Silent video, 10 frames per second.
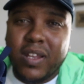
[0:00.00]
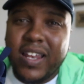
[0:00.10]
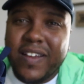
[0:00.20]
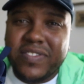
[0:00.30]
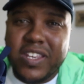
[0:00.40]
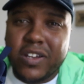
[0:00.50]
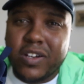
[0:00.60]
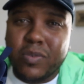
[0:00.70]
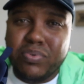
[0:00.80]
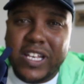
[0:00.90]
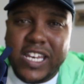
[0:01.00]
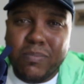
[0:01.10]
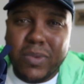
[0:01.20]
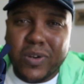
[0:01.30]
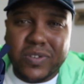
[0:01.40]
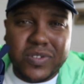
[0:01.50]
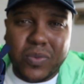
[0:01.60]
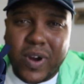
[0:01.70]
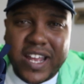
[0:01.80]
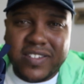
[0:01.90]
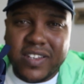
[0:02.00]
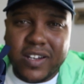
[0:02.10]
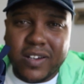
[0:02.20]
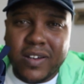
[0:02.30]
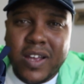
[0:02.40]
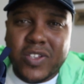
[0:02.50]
The left sneaker completely mirrors the right sneaker,